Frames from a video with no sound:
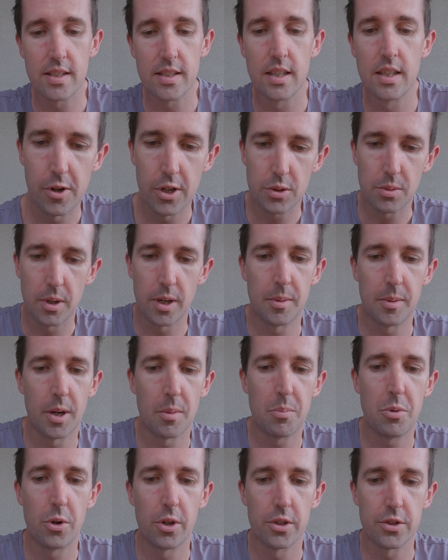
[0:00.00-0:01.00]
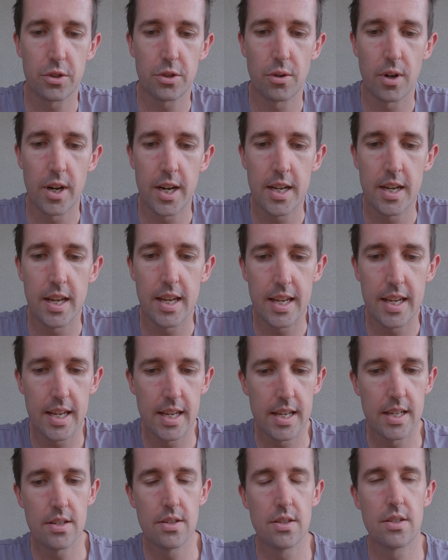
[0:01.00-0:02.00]
First one I'm going to put on screen
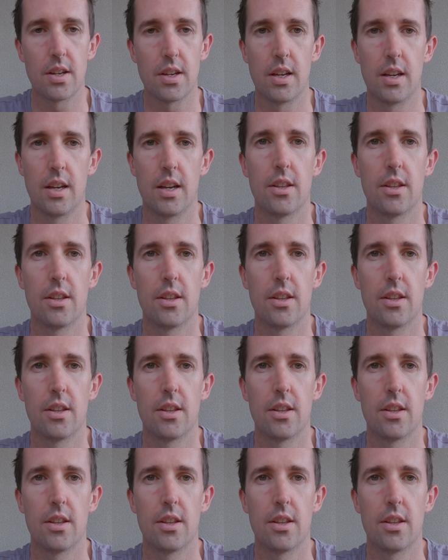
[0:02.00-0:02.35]
is